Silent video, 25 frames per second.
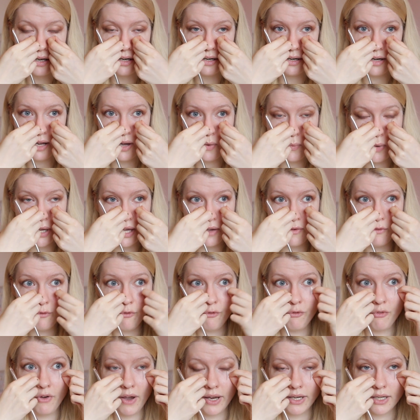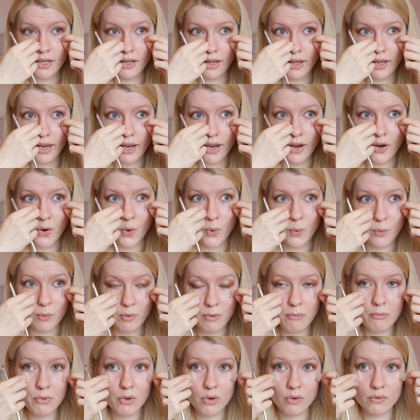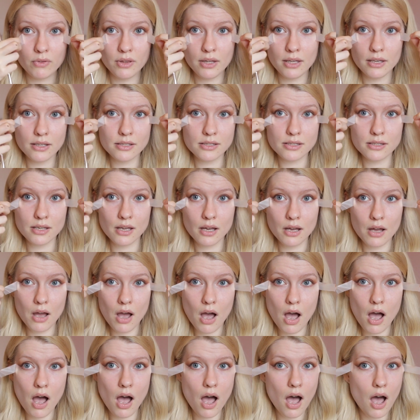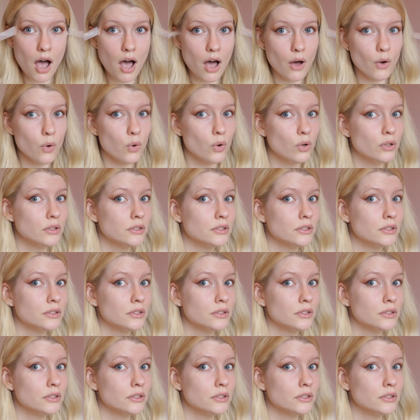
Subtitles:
Now we can finally remove these. Oh.